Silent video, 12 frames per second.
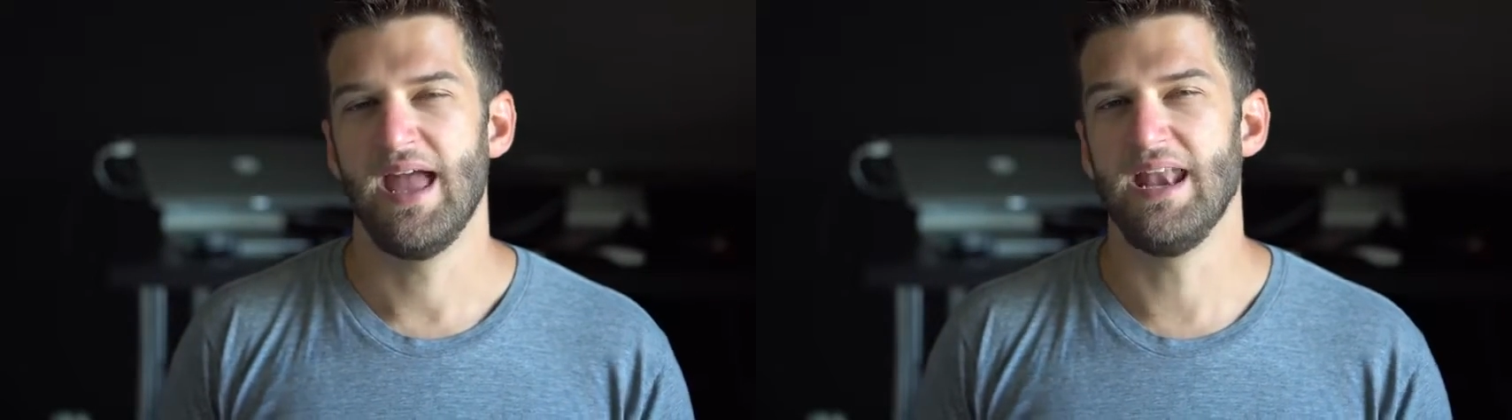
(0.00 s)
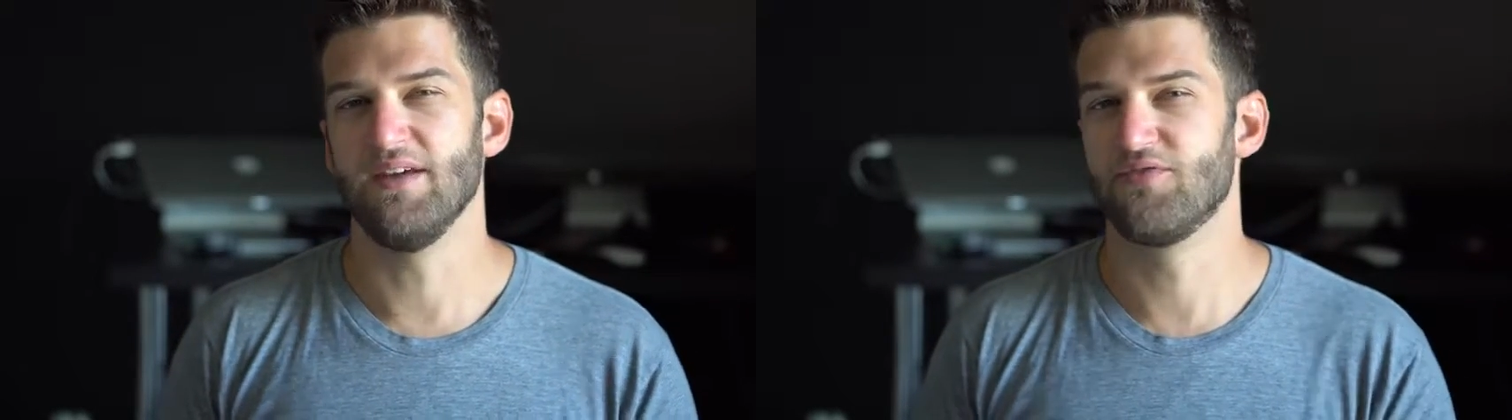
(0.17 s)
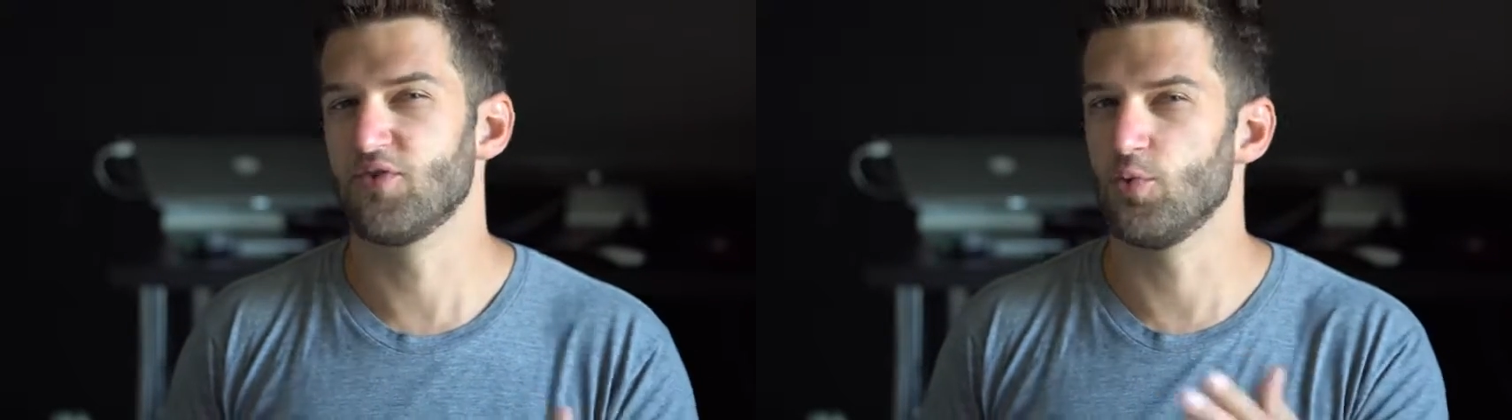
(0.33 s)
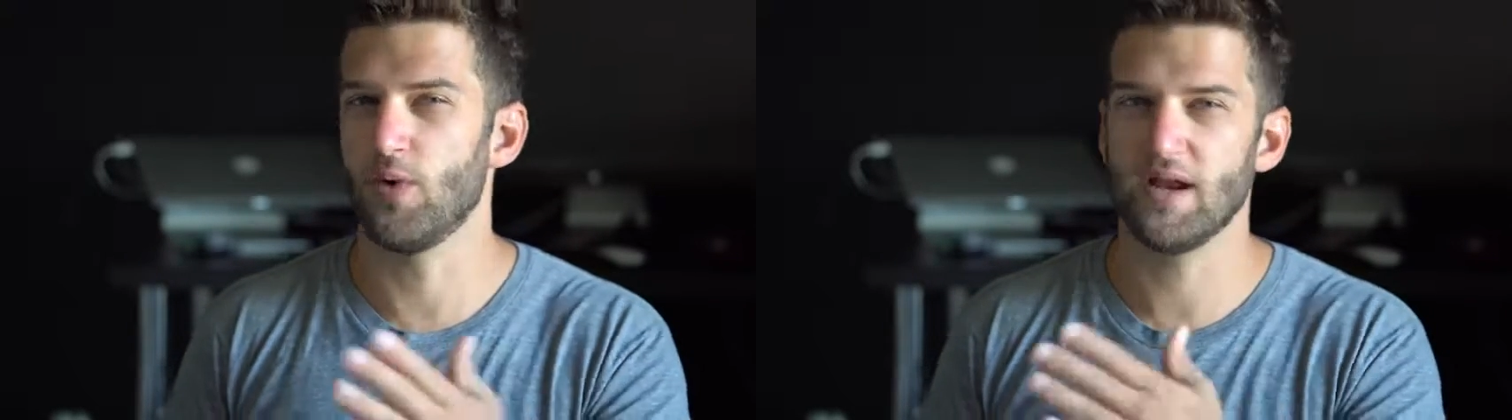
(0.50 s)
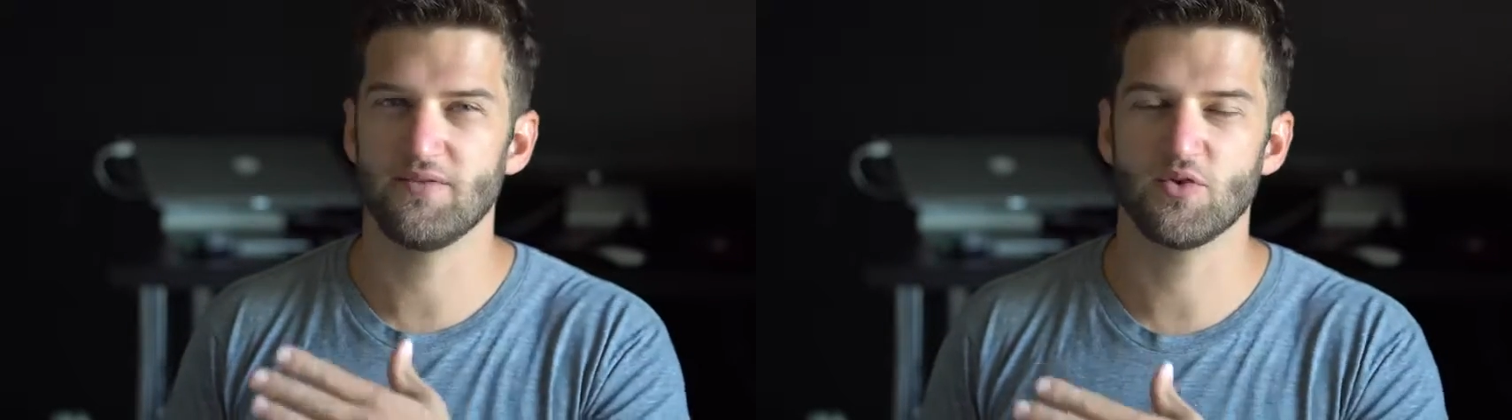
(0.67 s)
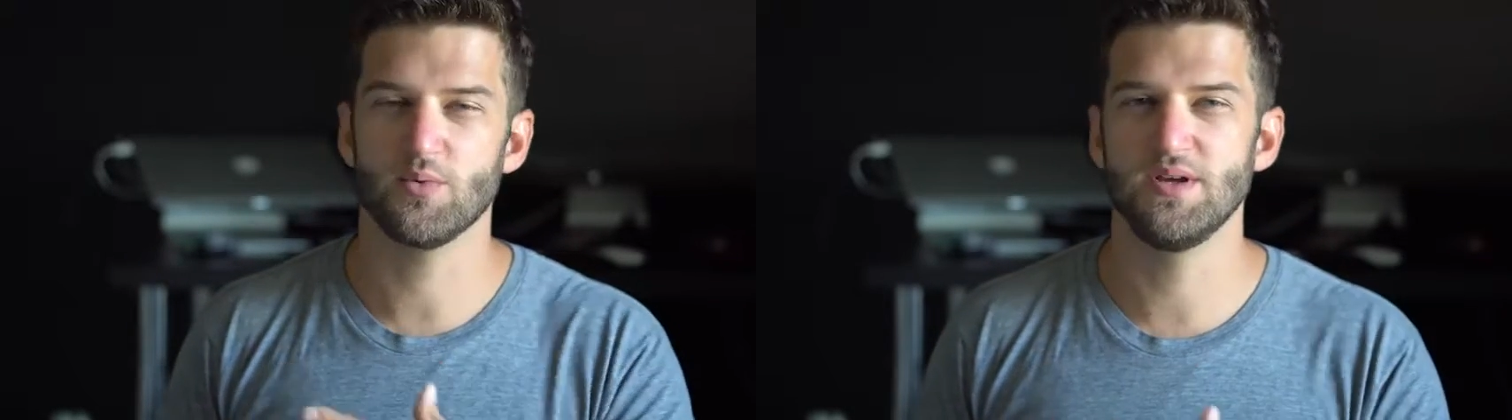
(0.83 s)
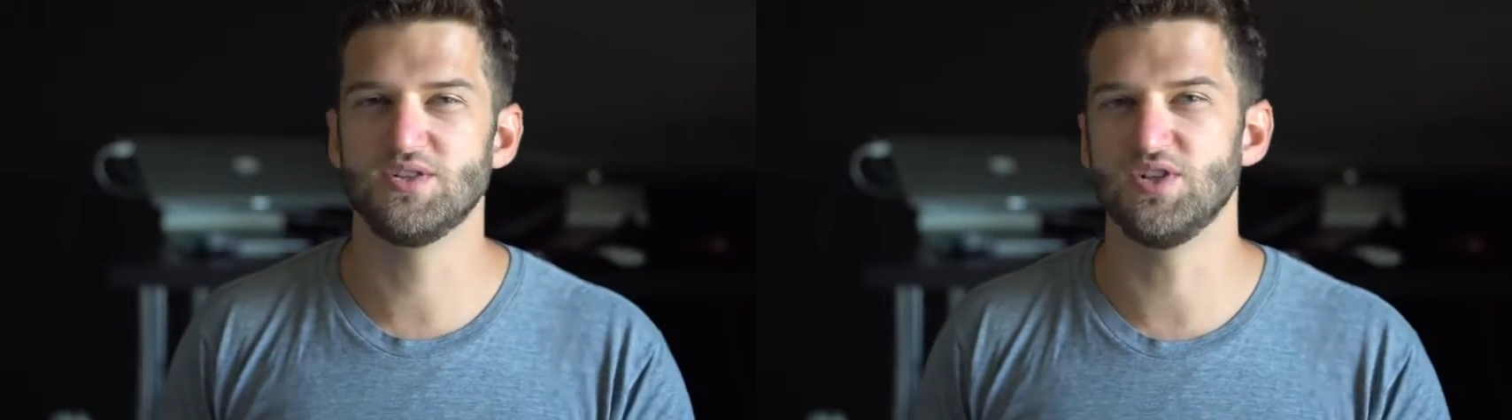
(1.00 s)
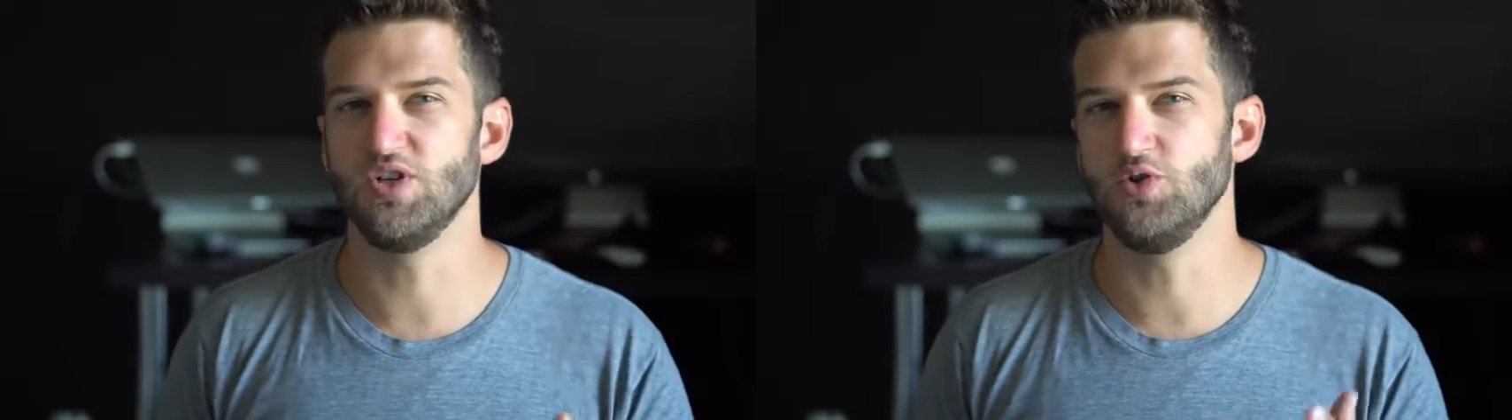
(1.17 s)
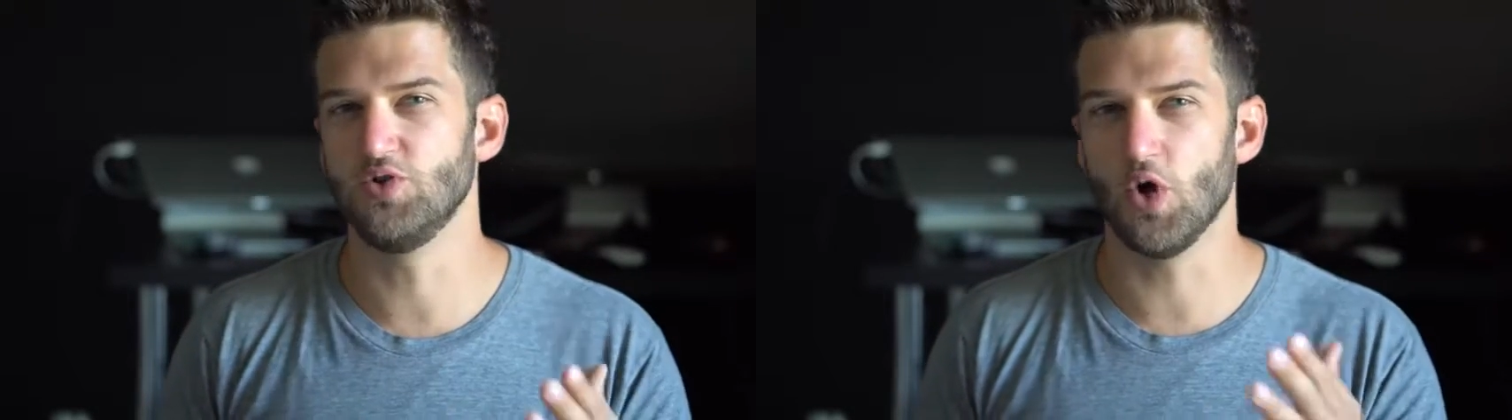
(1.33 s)
And if for whatever
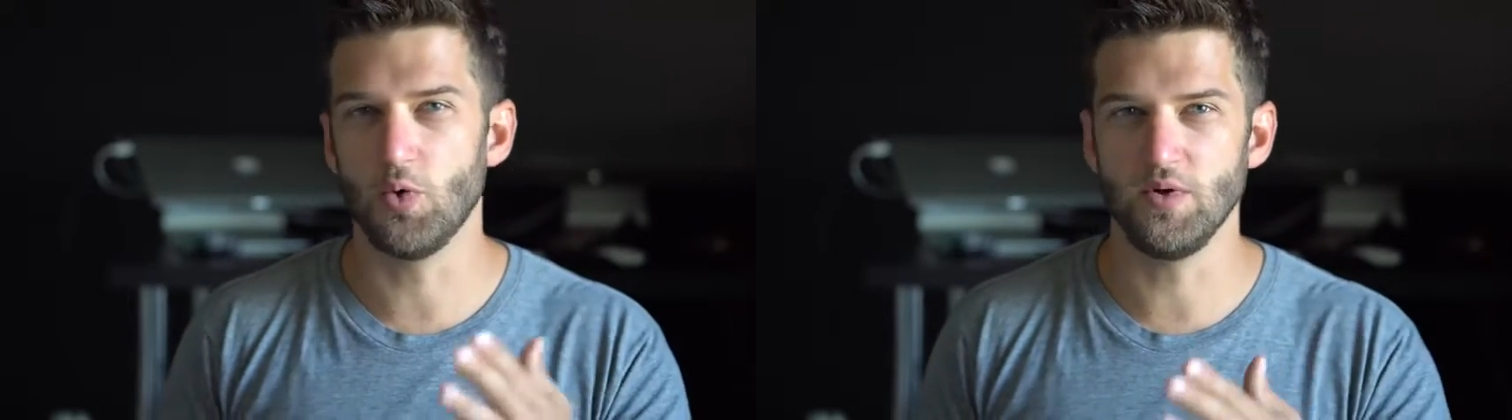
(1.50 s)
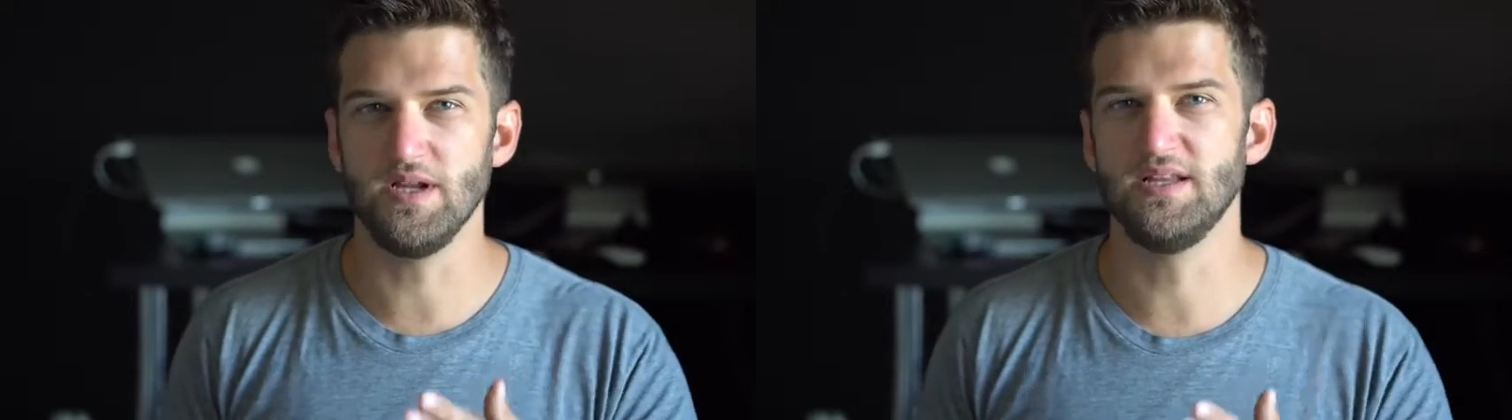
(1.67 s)
reason you don't